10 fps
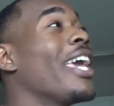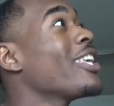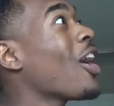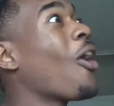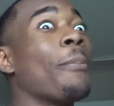And
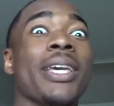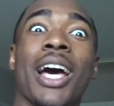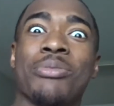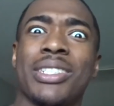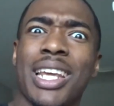y'all be
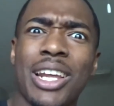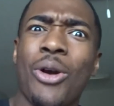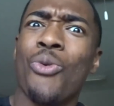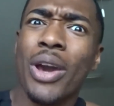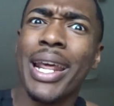up to date
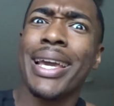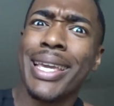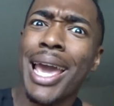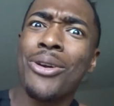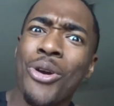on what I
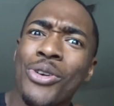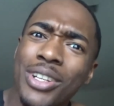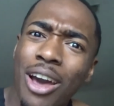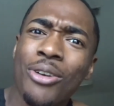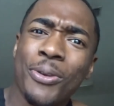got going
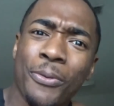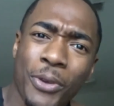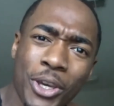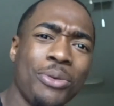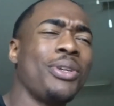on, you
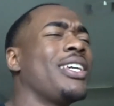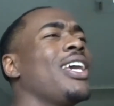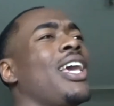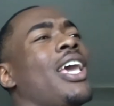feel me?